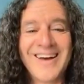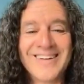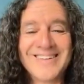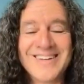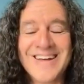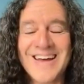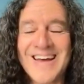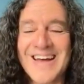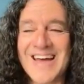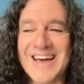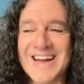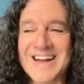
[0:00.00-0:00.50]
and
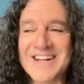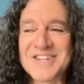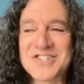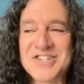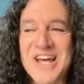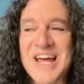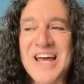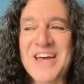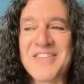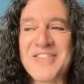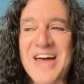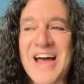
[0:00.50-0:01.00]
I
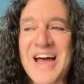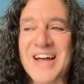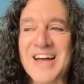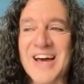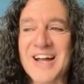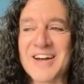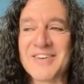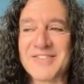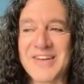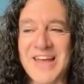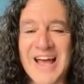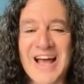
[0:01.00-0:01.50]
say it that
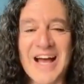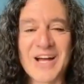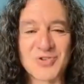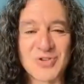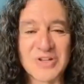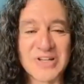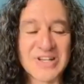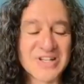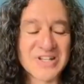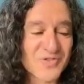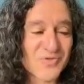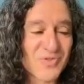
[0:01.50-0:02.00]
kind of
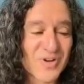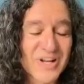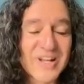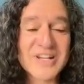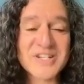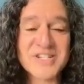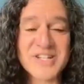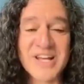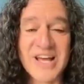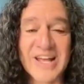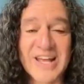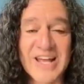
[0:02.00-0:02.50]
casually because it really
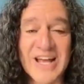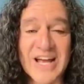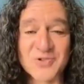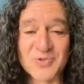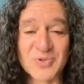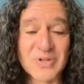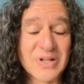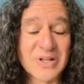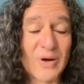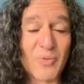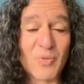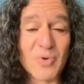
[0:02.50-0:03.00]
is that
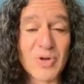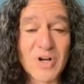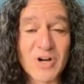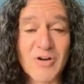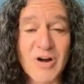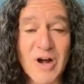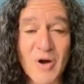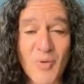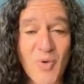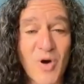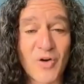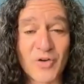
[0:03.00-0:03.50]
casual. I will or
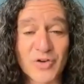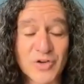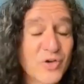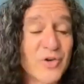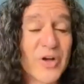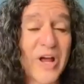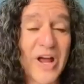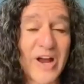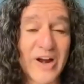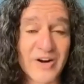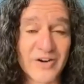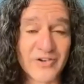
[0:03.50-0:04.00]
I won't. Who
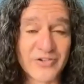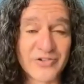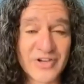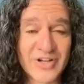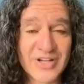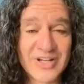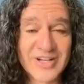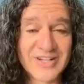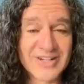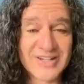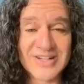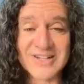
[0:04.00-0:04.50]
cares?
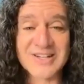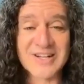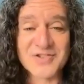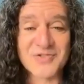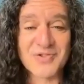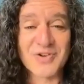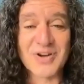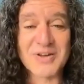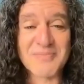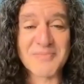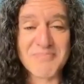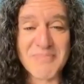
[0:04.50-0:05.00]
It doesn't
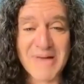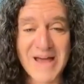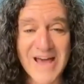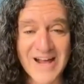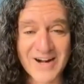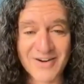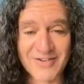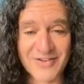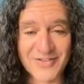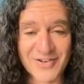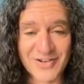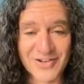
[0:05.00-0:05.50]
really
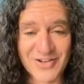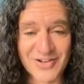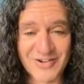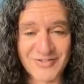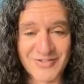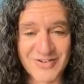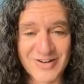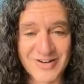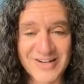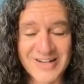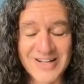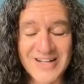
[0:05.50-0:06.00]
matter in the long
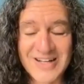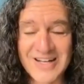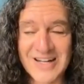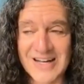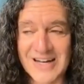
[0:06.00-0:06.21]
run.